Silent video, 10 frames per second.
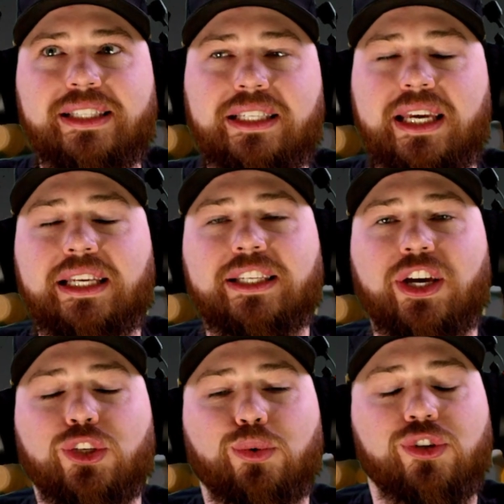
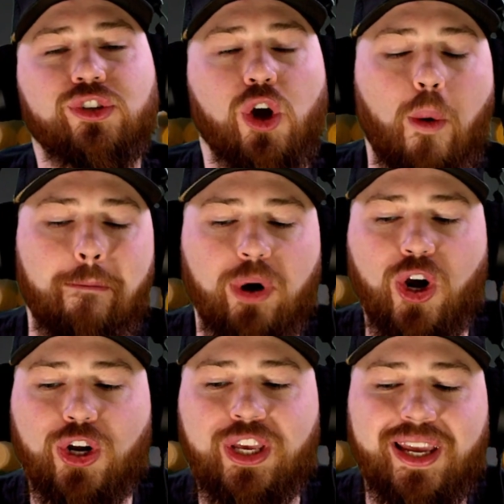details were so
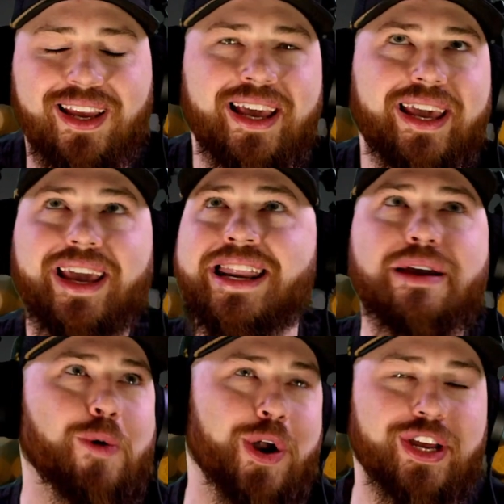murky.
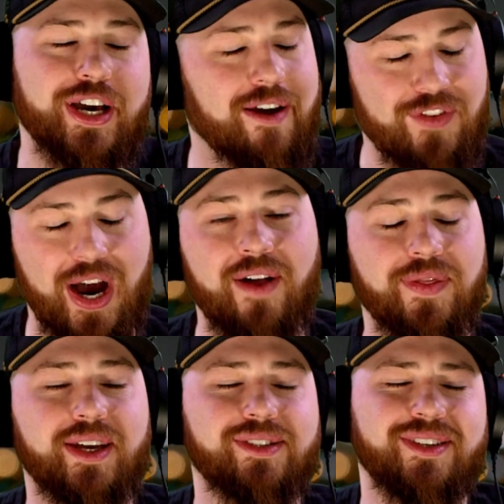Anyone could have done
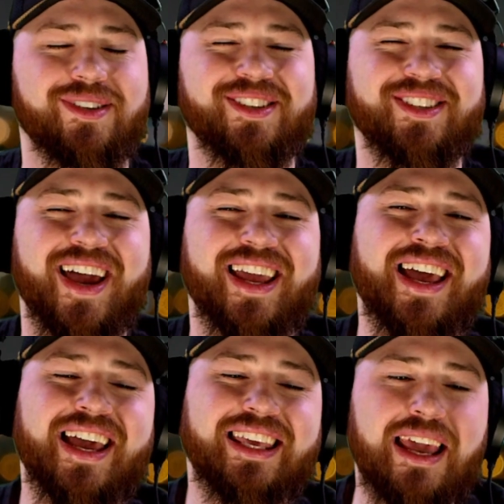this. It's just like,
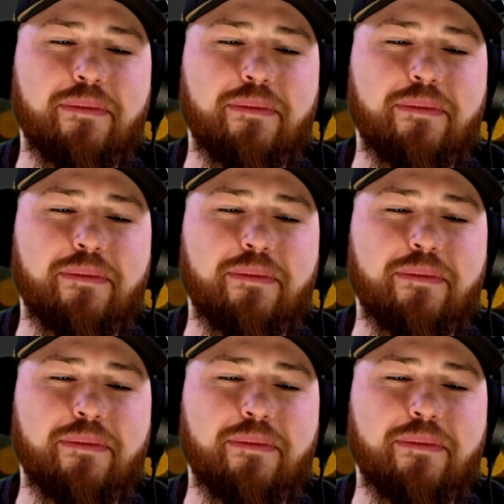give